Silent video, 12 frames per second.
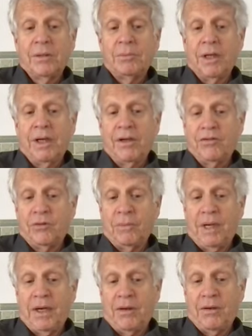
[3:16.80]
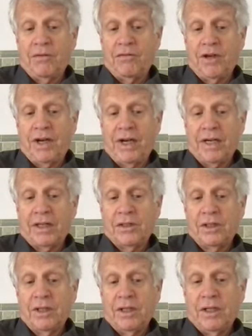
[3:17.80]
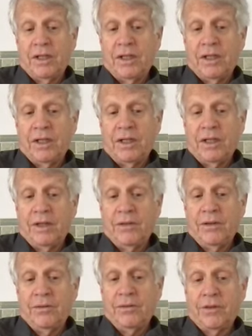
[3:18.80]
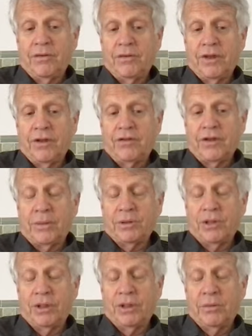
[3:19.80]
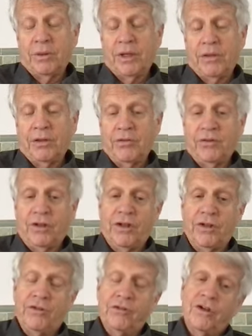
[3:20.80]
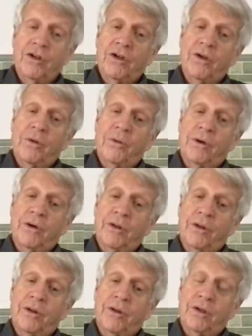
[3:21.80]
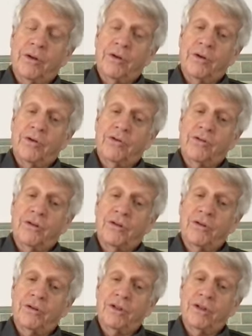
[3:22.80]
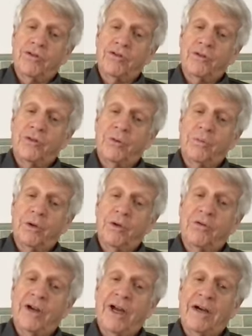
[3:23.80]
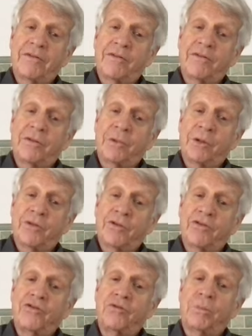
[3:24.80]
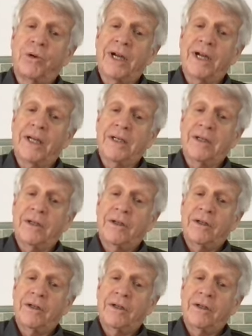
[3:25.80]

But as a matter of fact, there's an exceptionally rare disease where the current solution is to remove half of a person's brain.